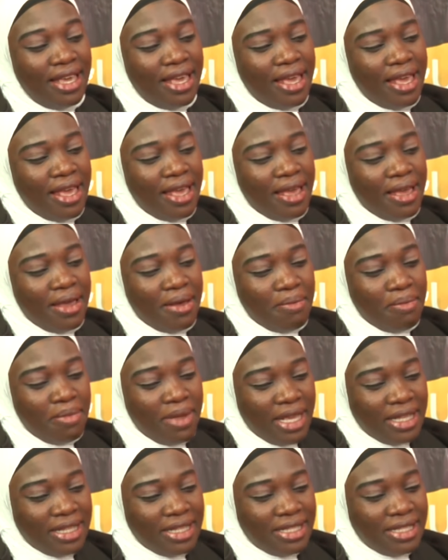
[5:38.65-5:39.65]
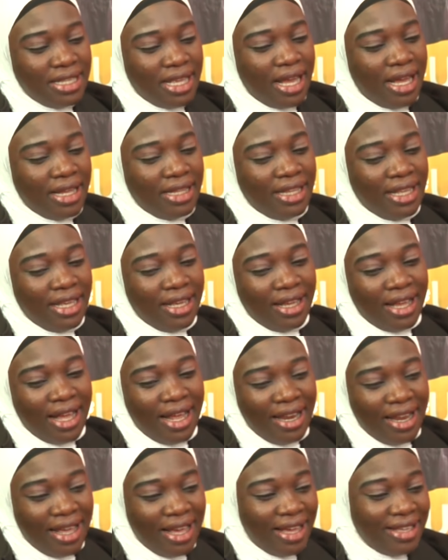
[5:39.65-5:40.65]
Mm but I think
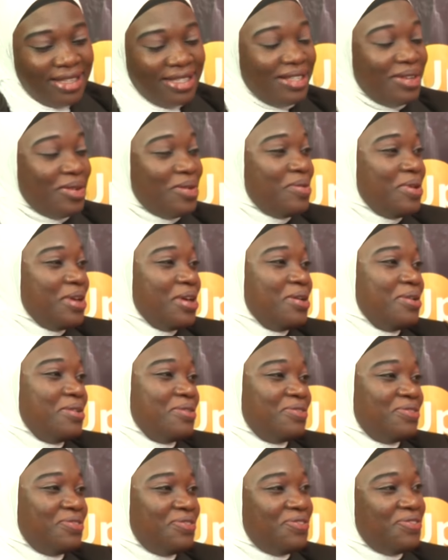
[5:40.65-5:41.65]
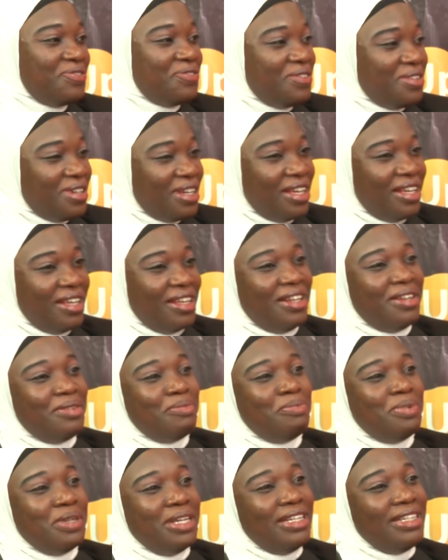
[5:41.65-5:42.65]
Allah has a way of
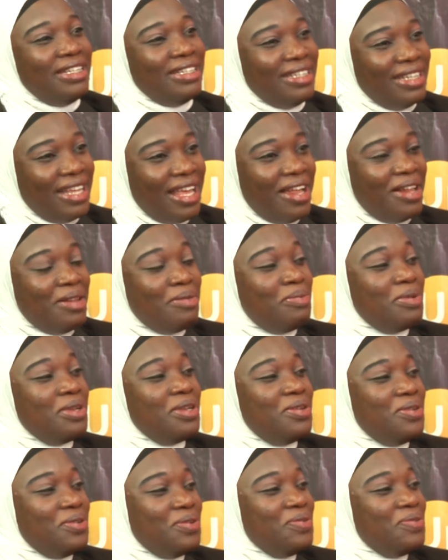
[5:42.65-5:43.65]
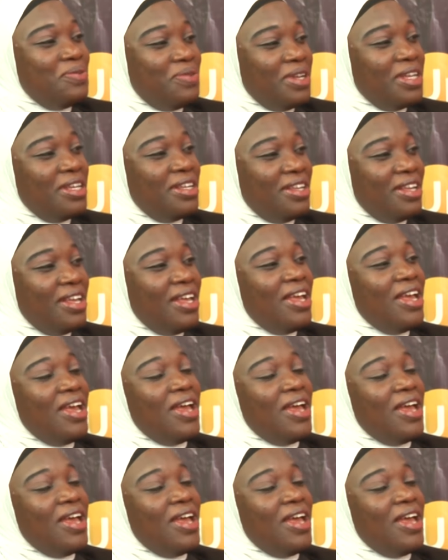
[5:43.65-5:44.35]
helping. Yeah, but helping you had a structure.